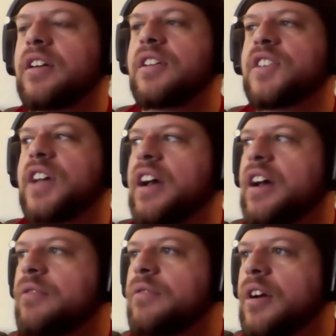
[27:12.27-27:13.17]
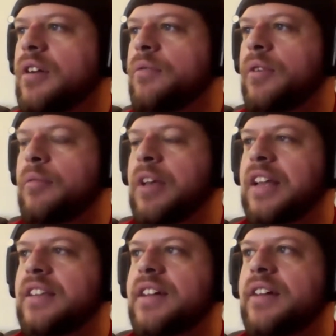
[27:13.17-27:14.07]
because I don't want to make
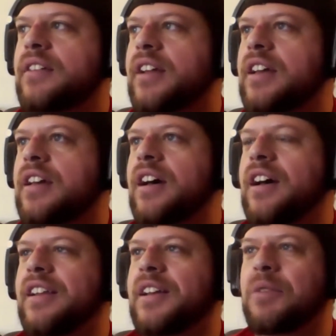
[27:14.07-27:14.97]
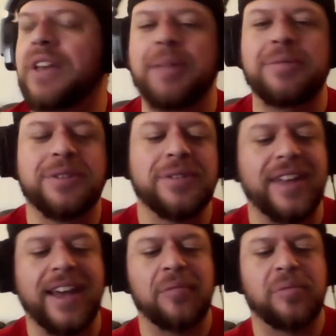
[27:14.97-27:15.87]
it sound like we keep doing
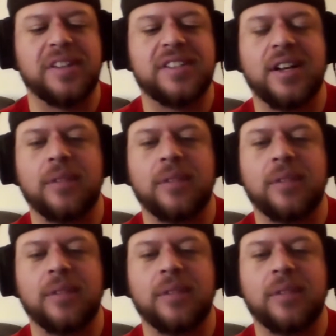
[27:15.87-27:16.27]
that, but